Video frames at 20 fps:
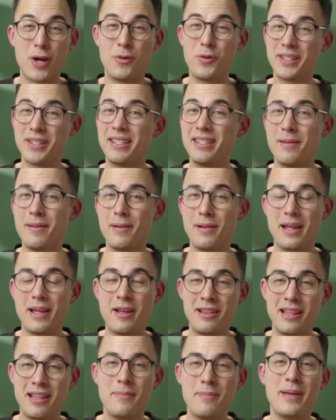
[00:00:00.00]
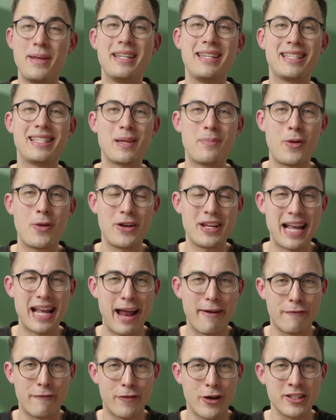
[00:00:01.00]
It was a, a little bit disappointing
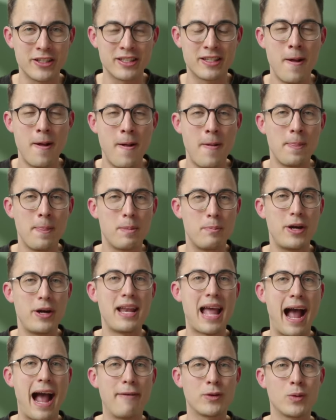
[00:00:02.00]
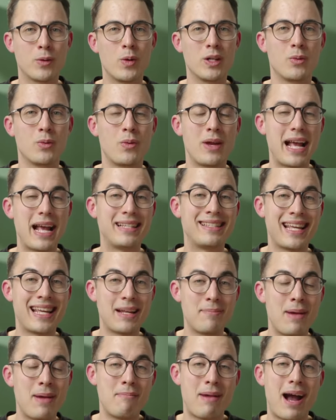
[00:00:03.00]
at first, but afterwards, when I
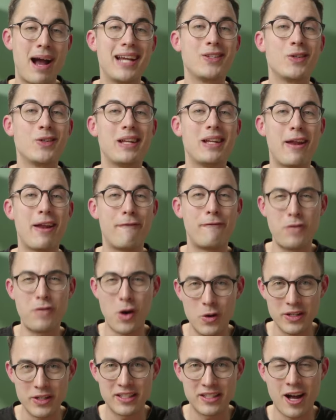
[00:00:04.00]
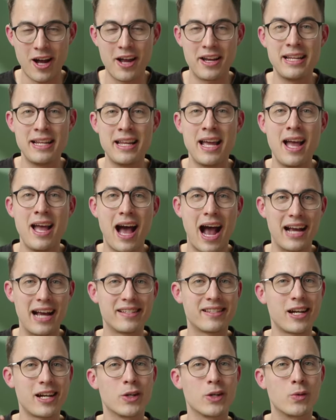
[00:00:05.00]
set my mind to it and focused on it, I
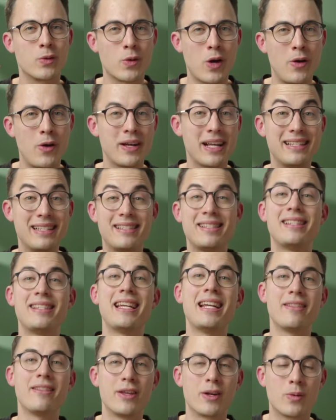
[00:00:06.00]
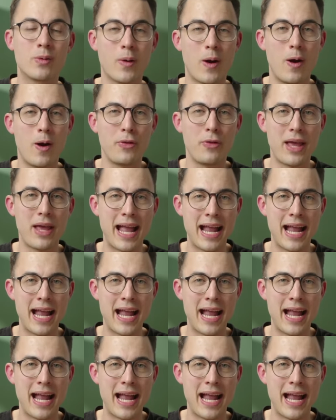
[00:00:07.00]
started growing and seeing the growth.